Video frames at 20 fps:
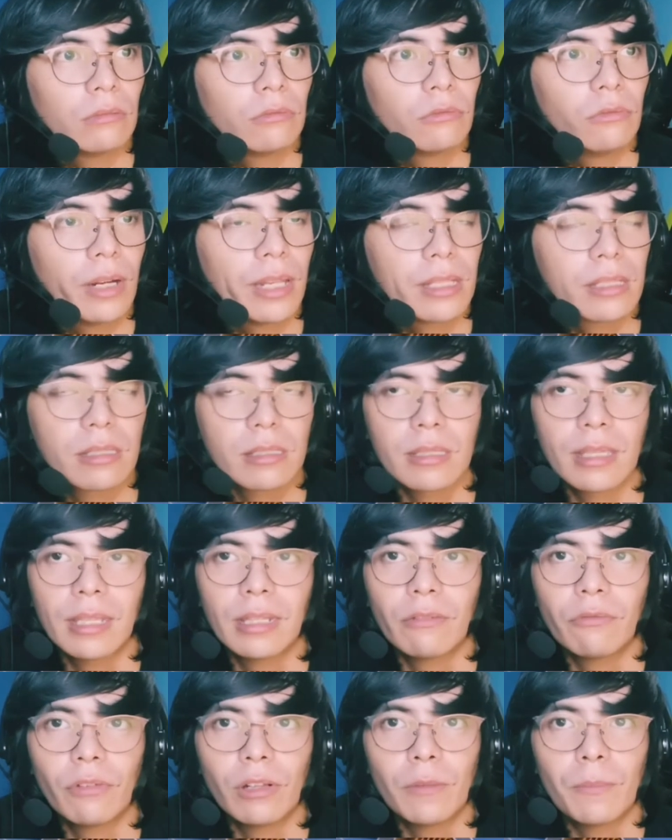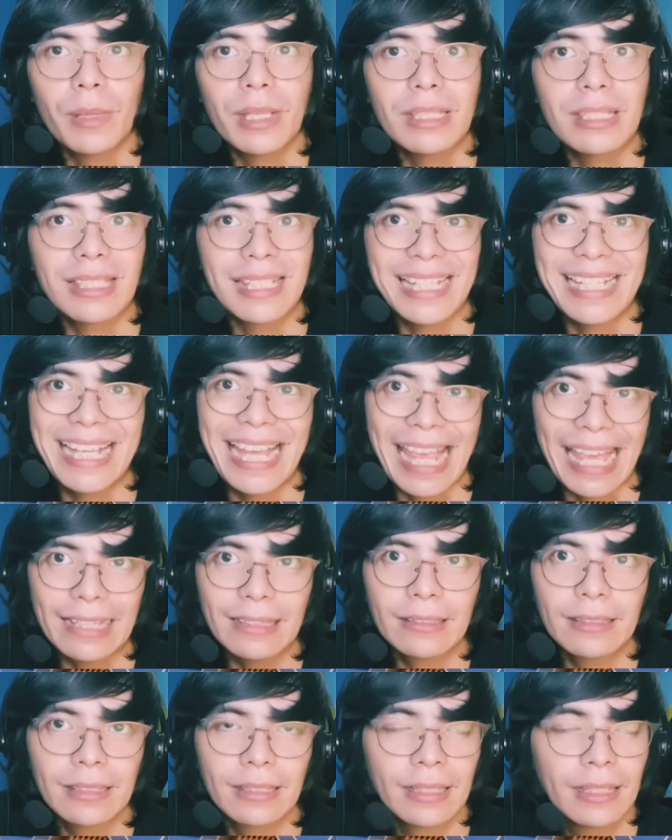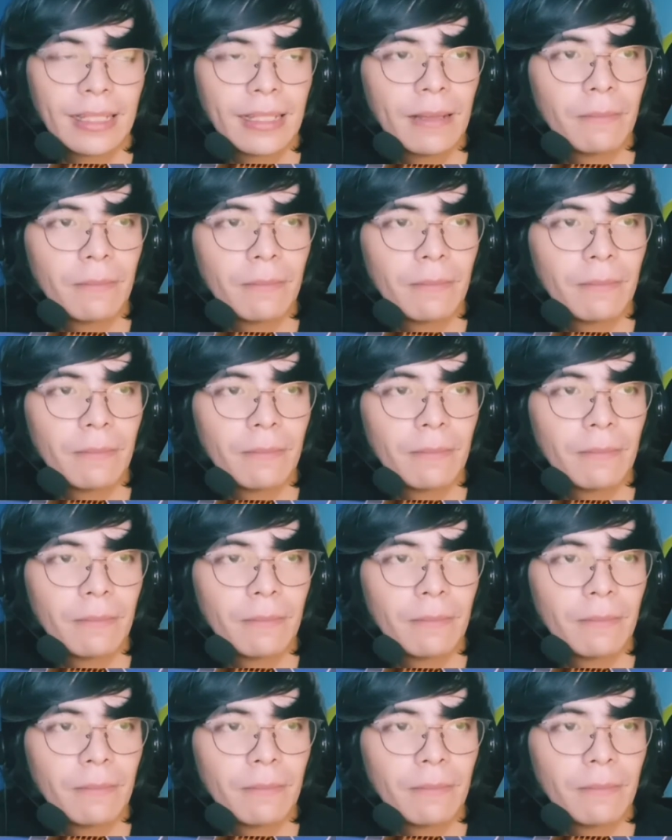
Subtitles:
rates in the Philippines yet.